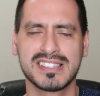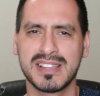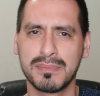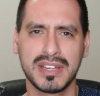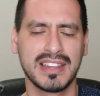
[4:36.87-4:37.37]

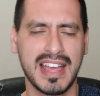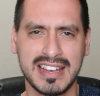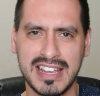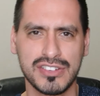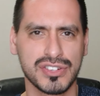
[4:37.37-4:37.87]
something of that
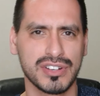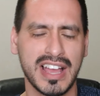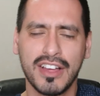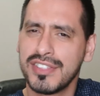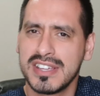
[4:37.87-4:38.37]
nature,
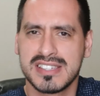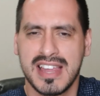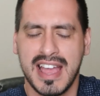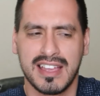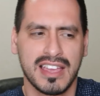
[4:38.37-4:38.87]
healthy
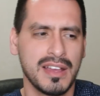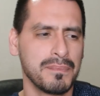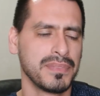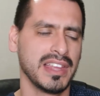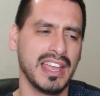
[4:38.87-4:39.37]
snack
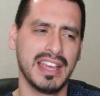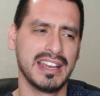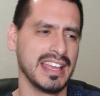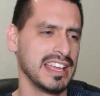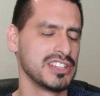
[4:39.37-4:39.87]

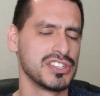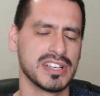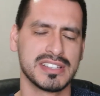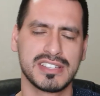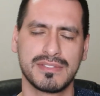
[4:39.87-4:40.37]
and it
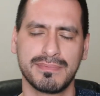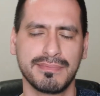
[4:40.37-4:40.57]
just